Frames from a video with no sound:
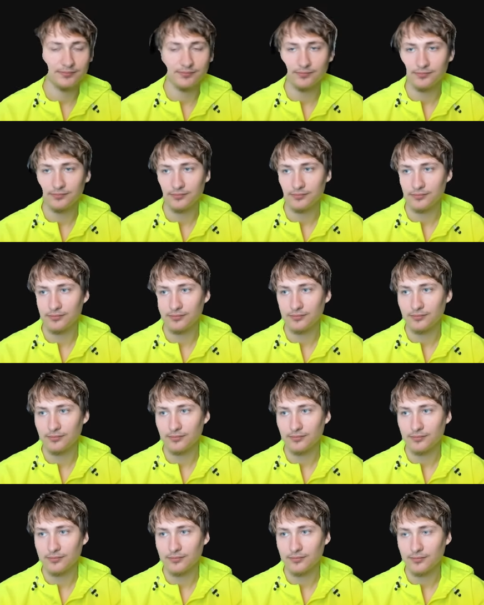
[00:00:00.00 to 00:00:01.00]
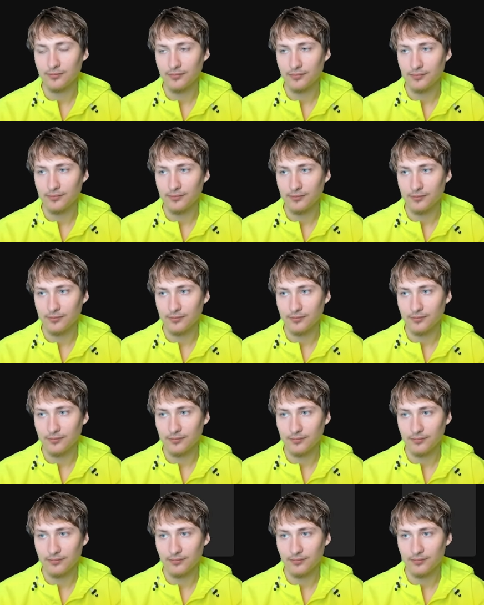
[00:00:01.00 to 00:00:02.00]

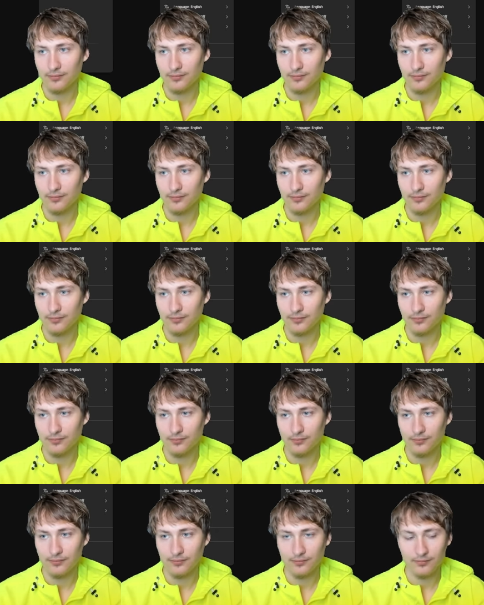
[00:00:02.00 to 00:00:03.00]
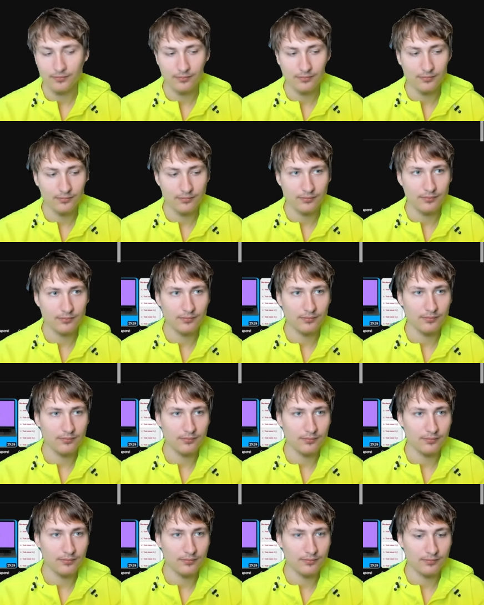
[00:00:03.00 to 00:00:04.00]

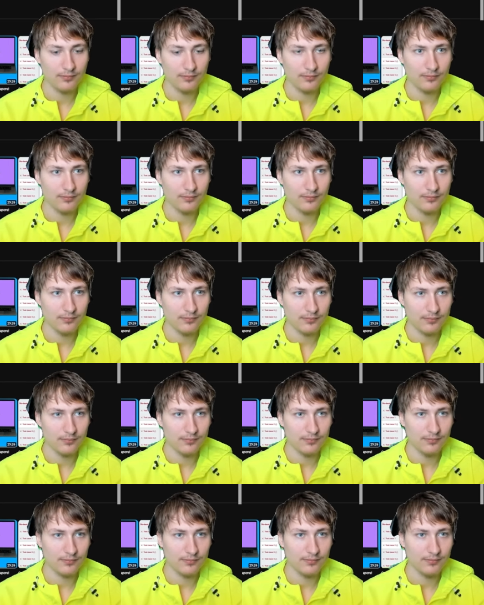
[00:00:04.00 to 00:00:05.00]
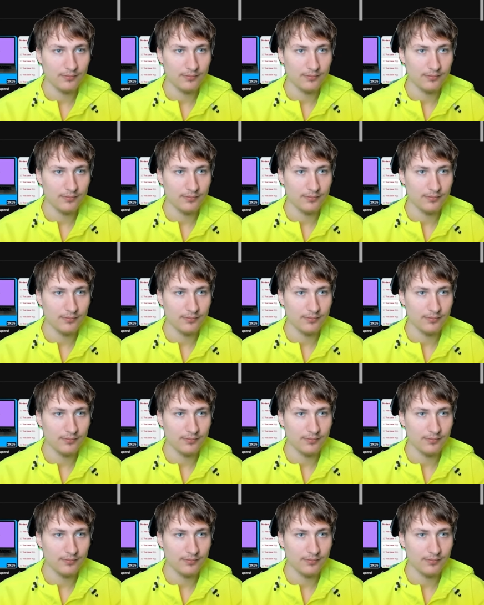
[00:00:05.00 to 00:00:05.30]
(silence)